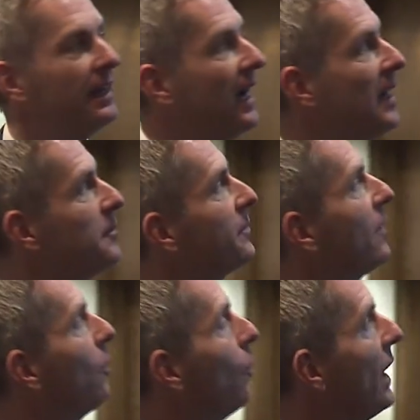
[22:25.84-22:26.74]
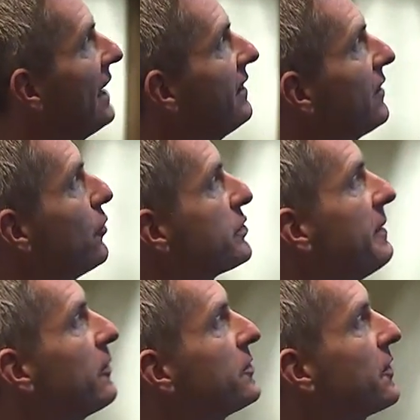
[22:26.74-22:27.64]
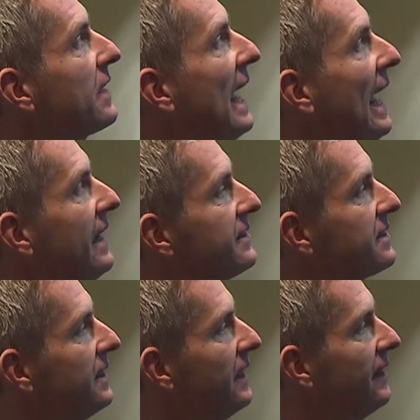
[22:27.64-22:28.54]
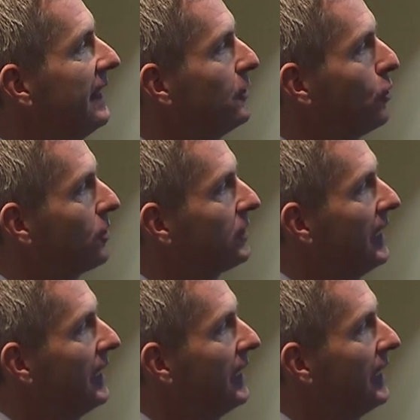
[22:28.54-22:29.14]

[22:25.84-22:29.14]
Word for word: Um, when those mirrors are cast, they look